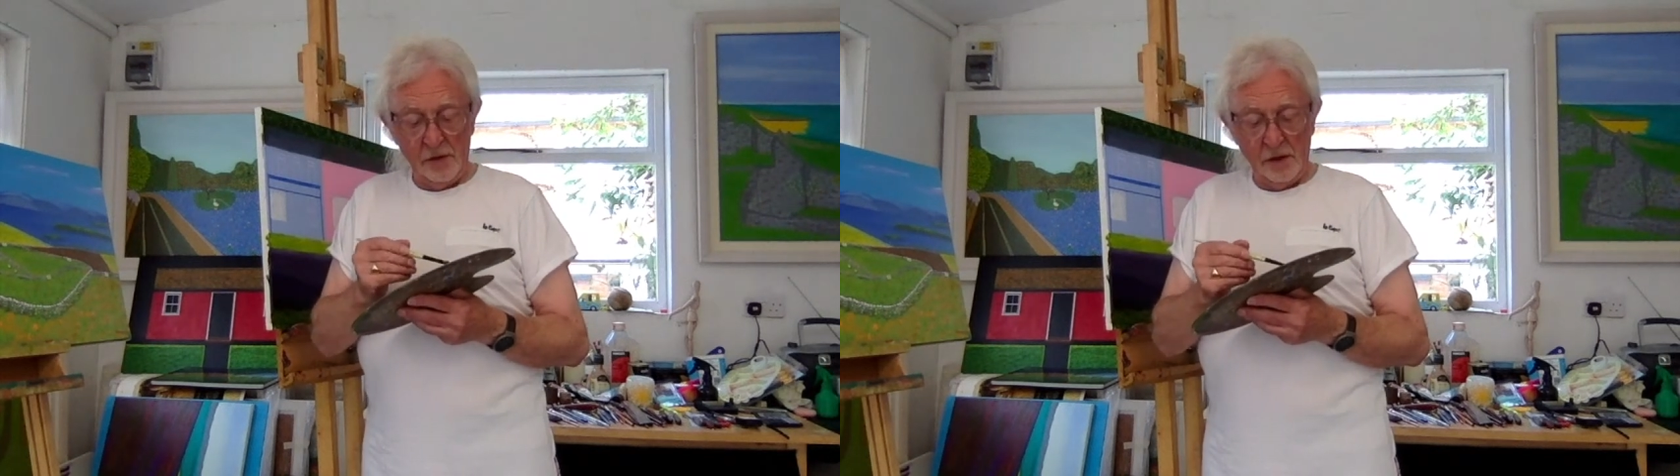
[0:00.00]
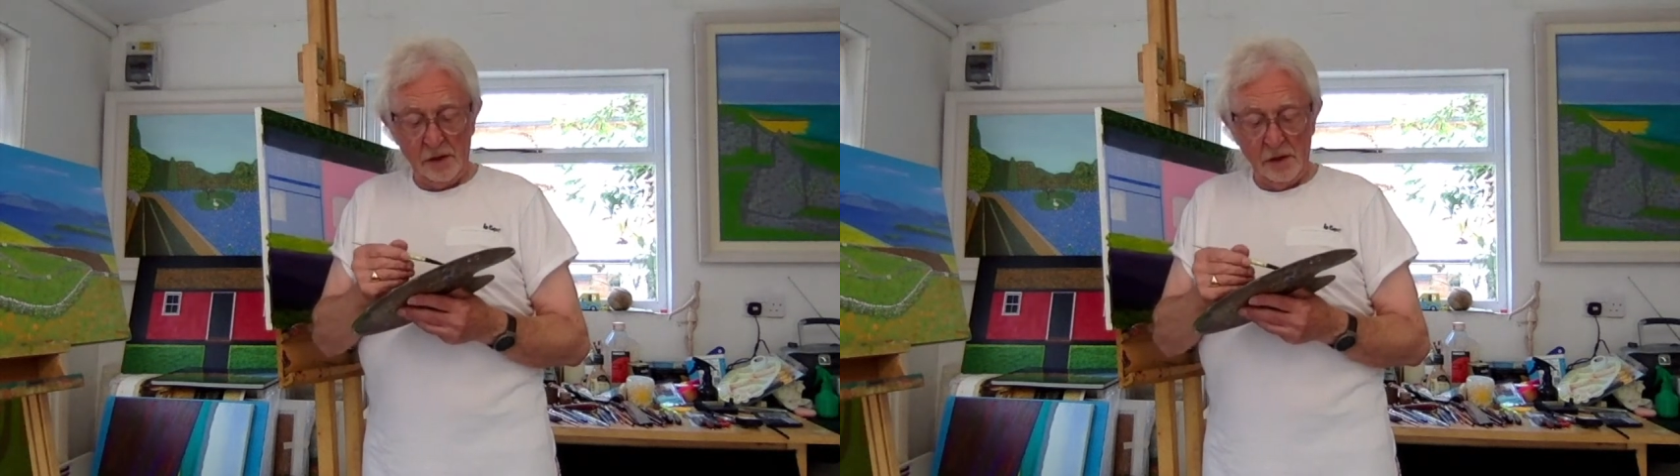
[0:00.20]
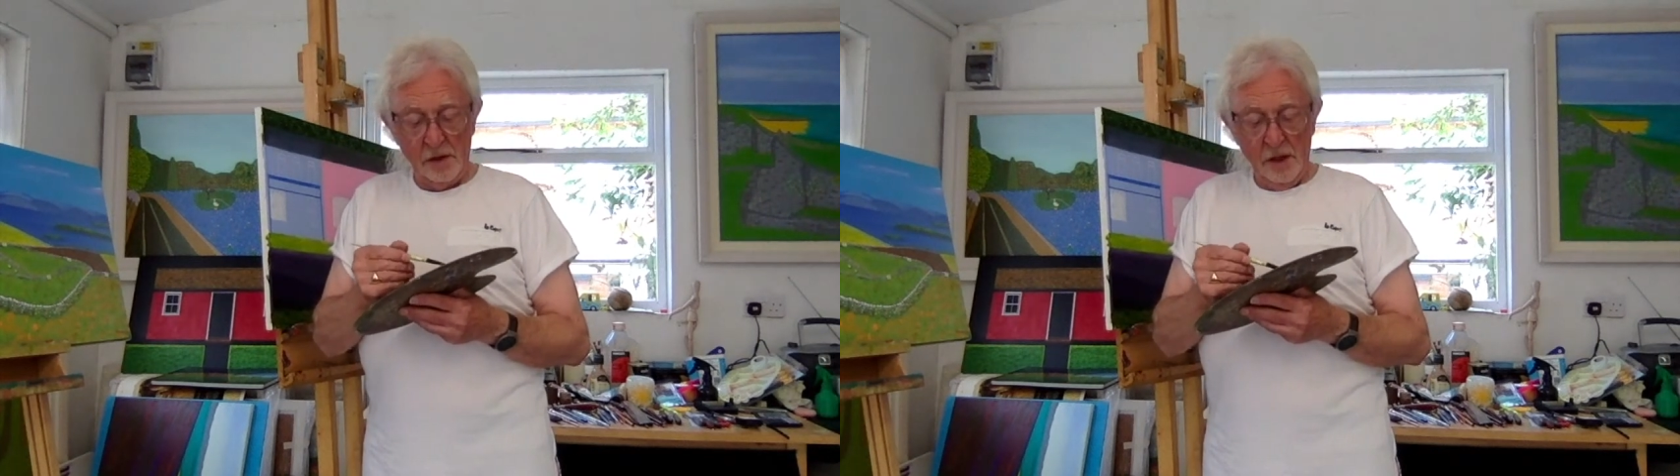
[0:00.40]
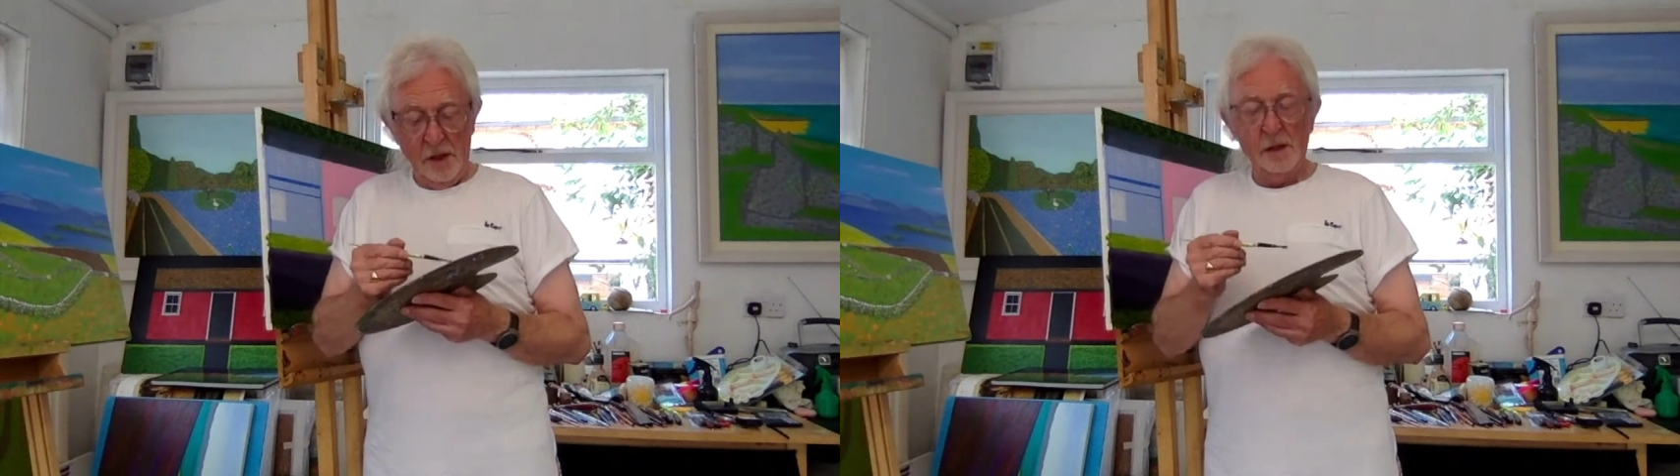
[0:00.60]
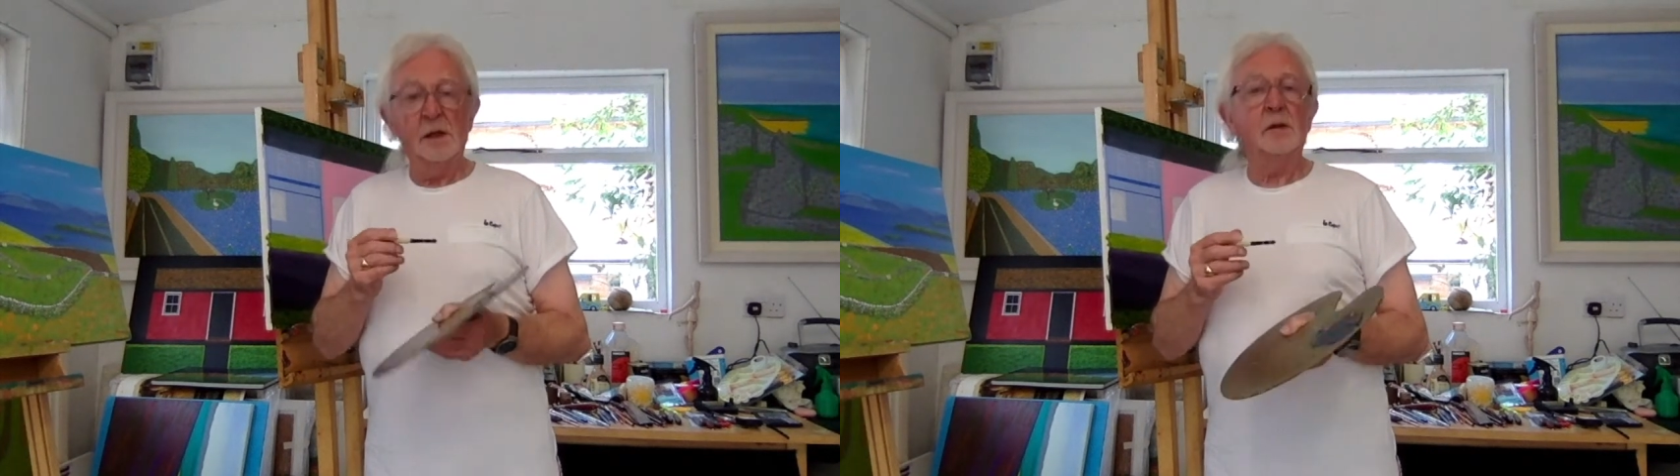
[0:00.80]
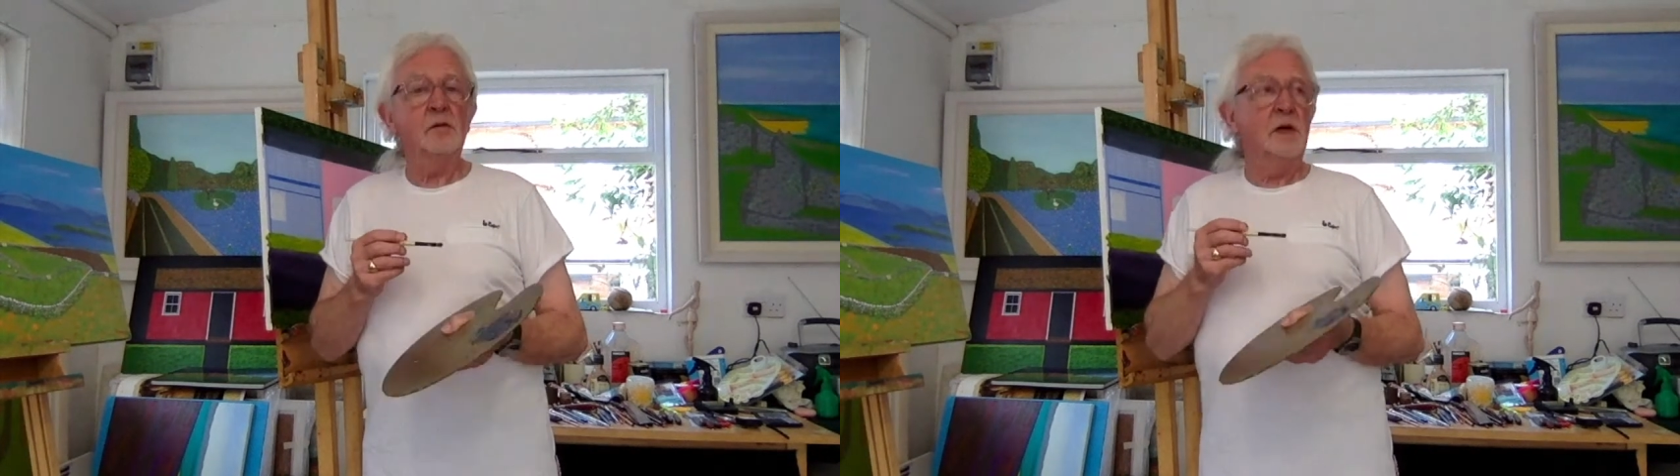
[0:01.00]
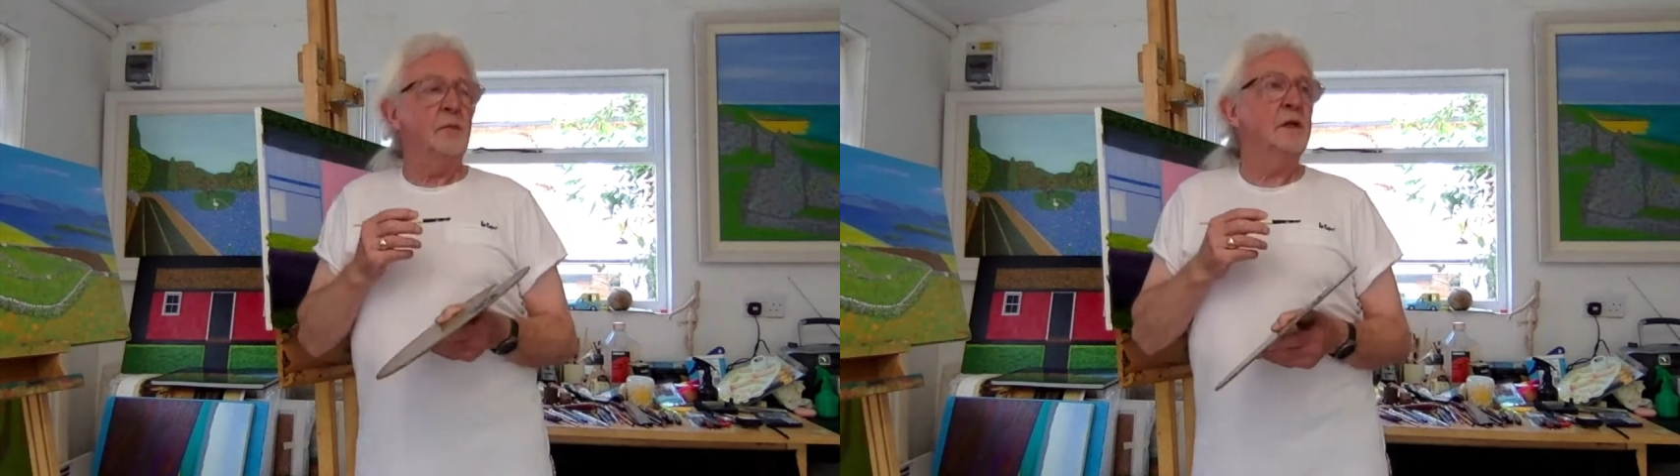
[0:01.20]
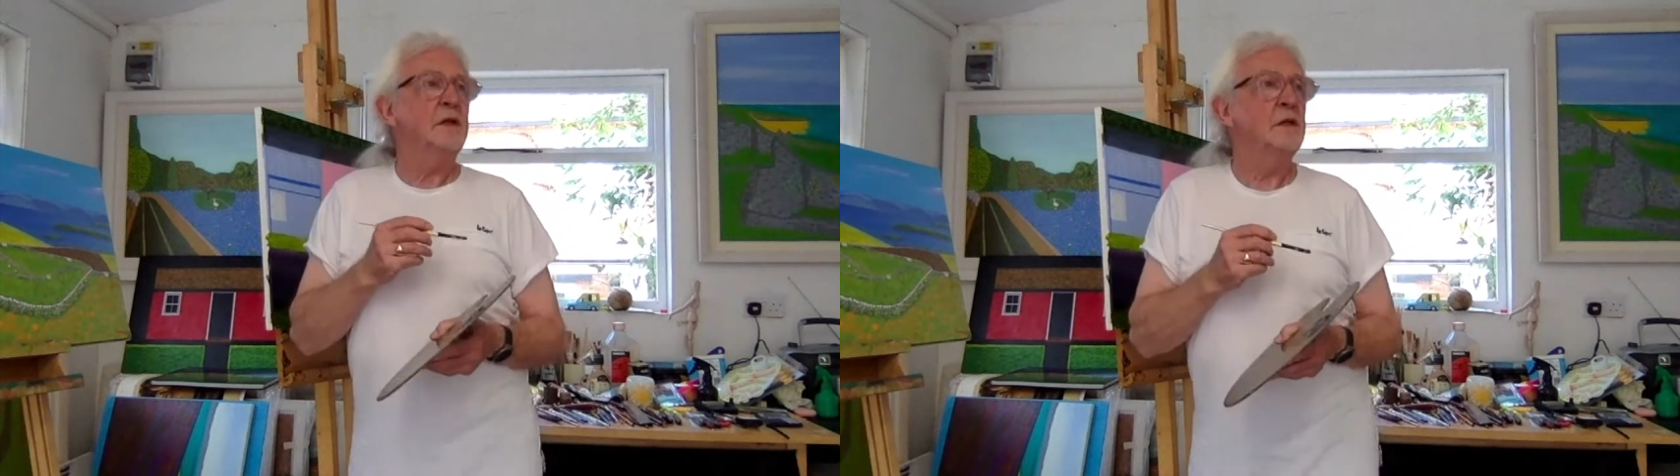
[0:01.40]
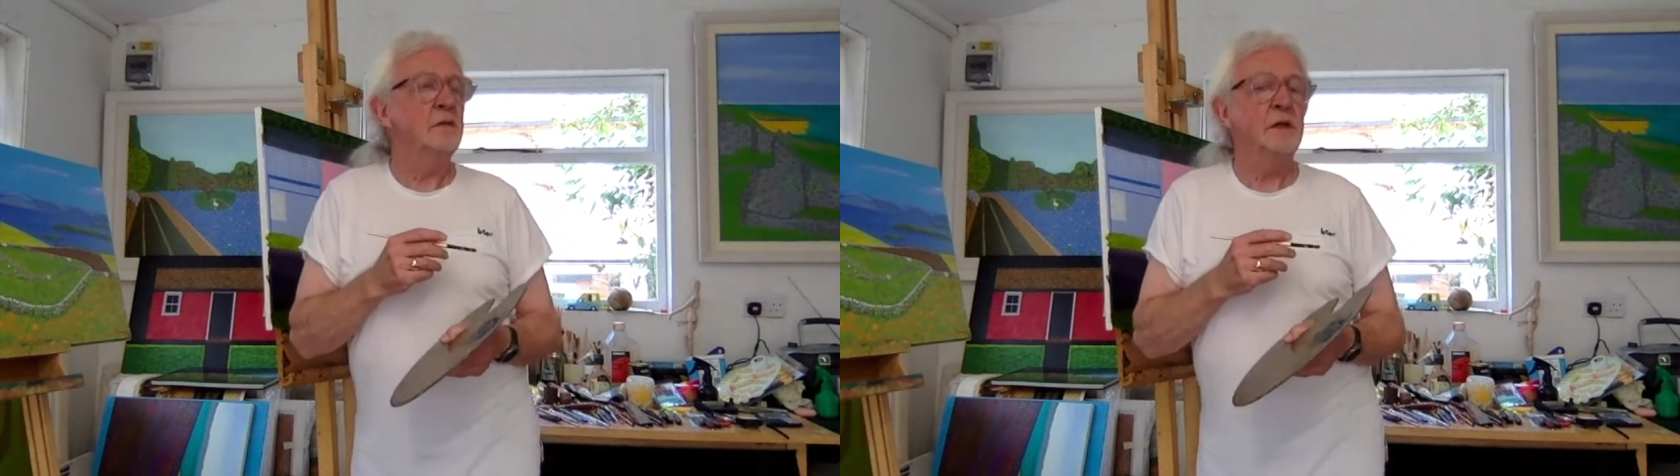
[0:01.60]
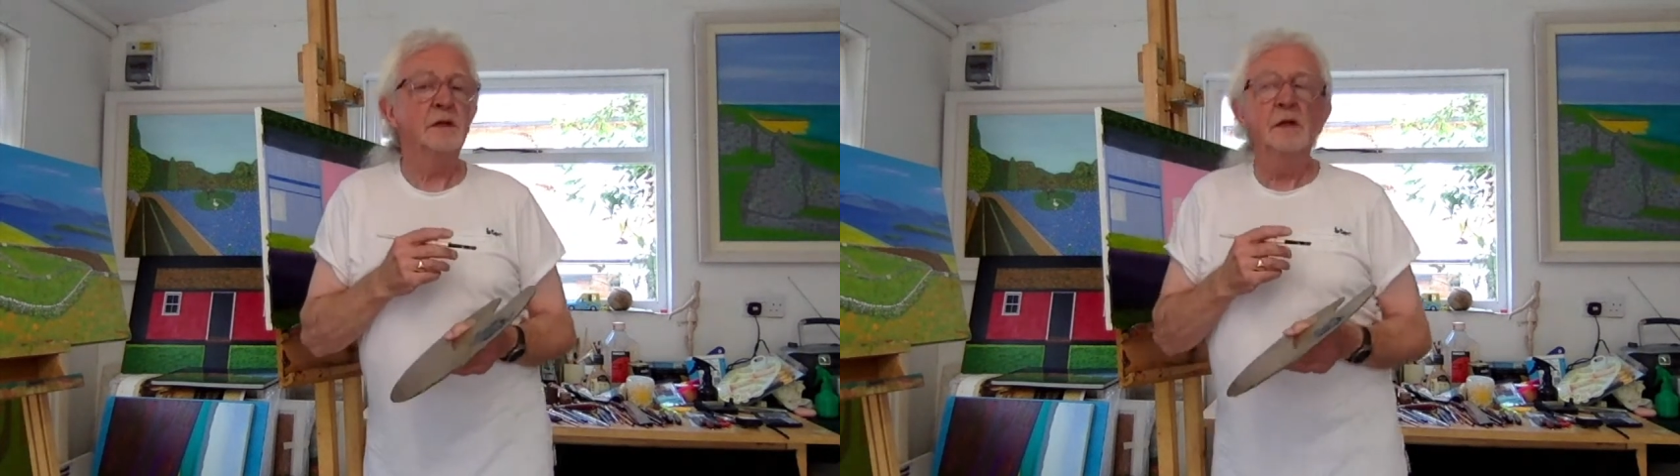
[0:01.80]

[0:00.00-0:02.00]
actually, that I'm quite pleased with.